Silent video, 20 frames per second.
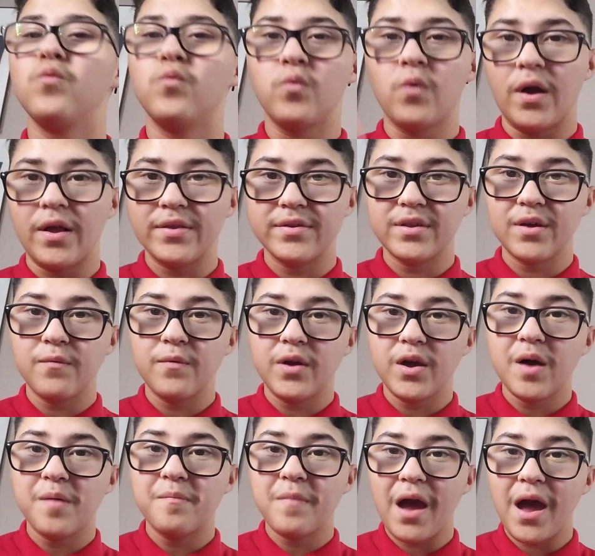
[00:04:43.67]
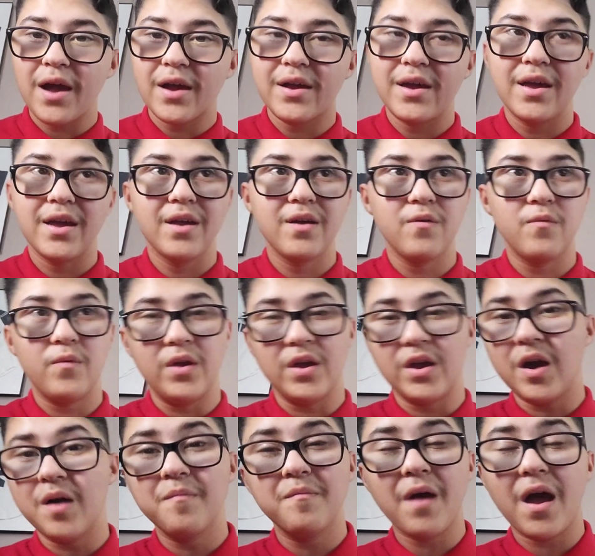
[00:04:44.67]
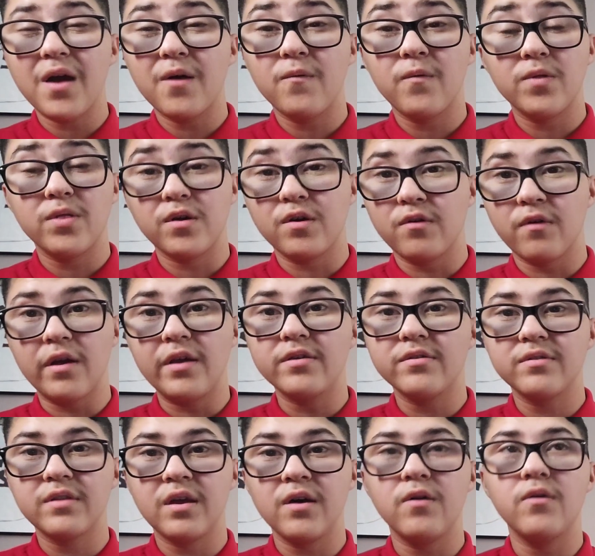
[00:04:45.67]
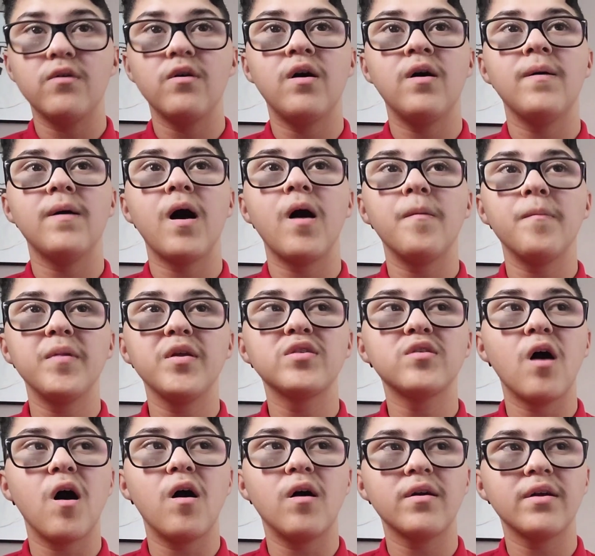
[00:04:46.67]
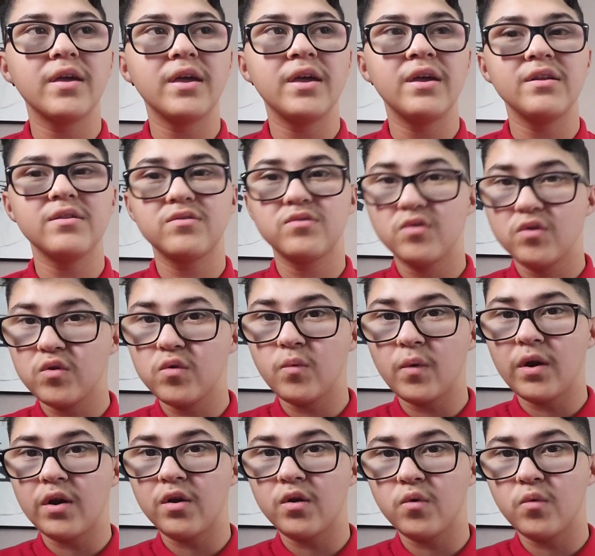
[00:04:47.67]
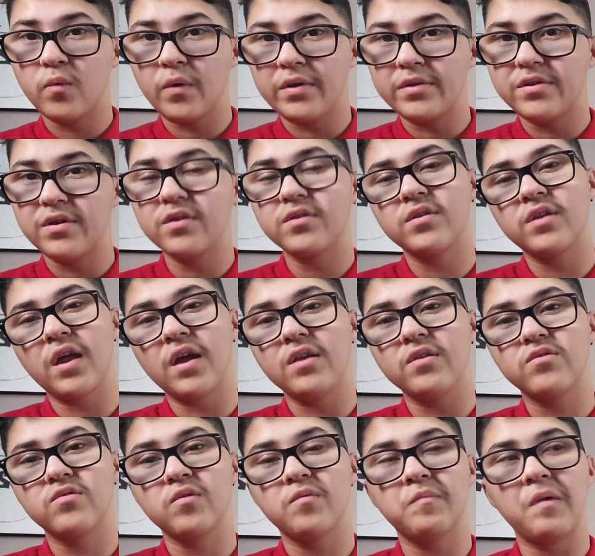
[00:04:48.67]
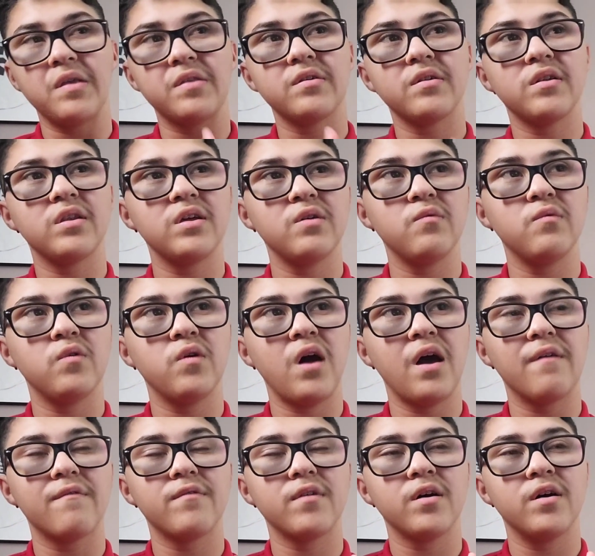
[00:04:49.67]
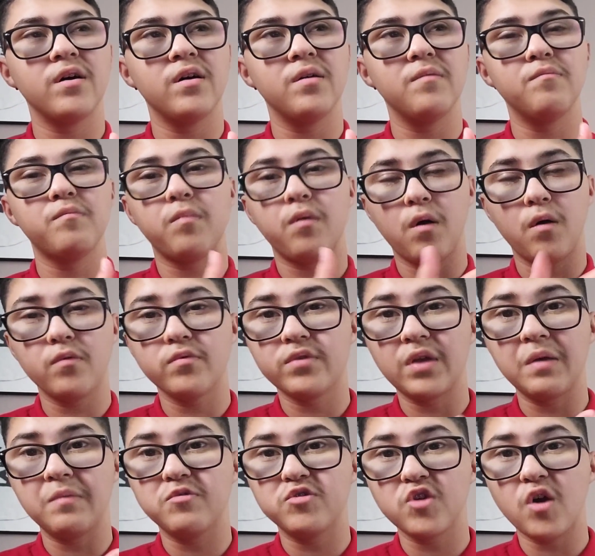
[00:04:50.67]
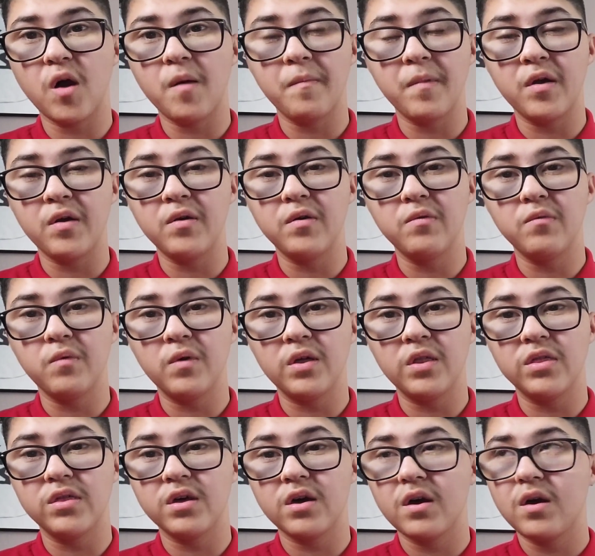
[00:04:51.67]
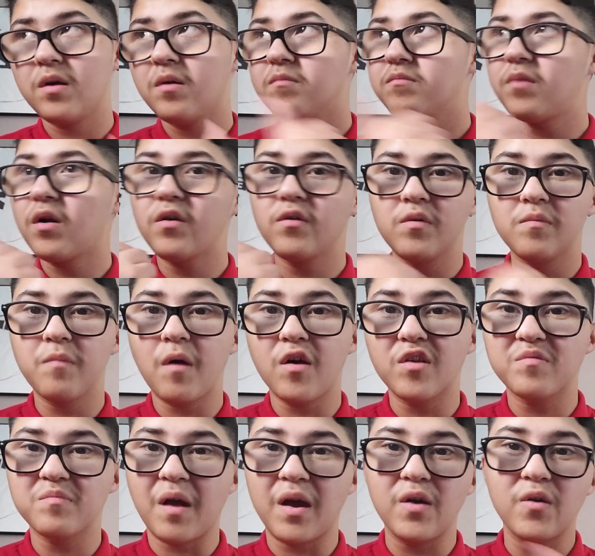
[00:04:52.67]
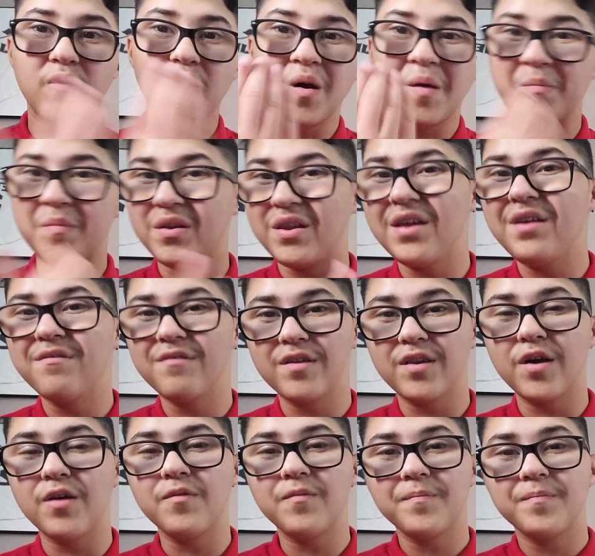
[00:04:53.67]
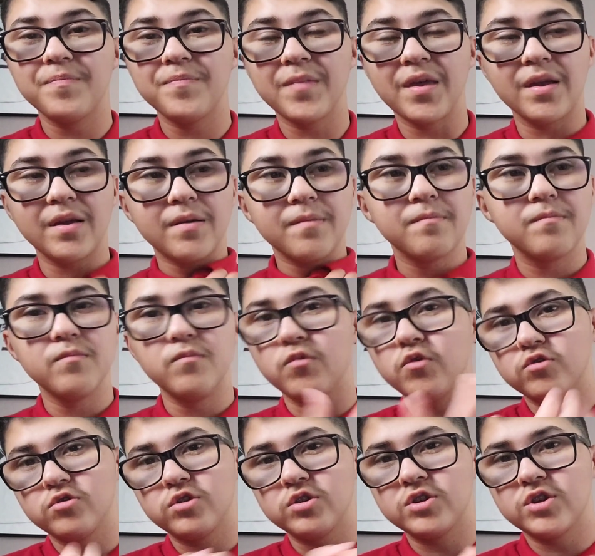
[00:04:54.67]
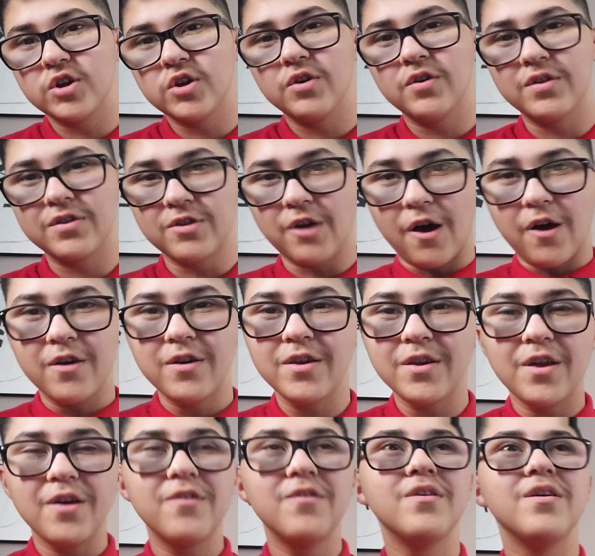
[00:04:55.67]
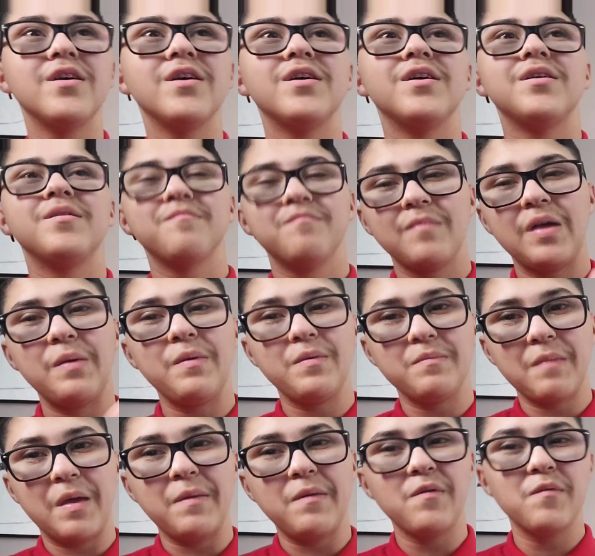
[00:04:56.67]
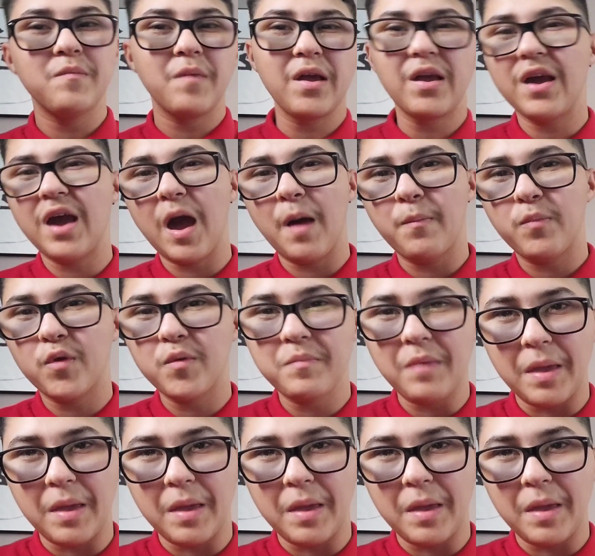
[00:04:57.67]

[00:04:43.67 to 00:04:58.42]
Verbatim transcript: Wednesday we come back we come back with a great deal. Uh, I'll be talking to the winner who wins here today. So basically, we'll have a post game show. I'll be with probably Boss Michael, I believe. You know, like we'll just chill and talk. You know, maybe maybe we'll make an episode.